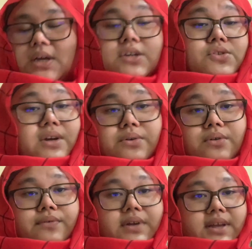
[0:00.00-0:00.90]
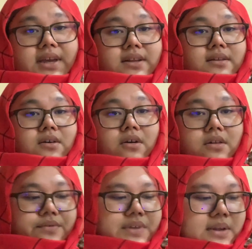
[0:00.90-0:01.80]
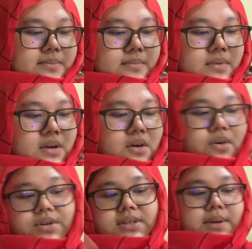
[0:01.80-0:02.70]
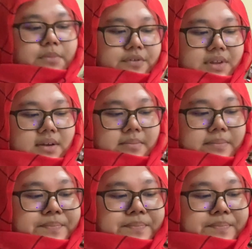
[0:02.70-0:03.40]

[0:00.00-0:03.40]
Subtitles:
So I don't know if I get all of them or some of them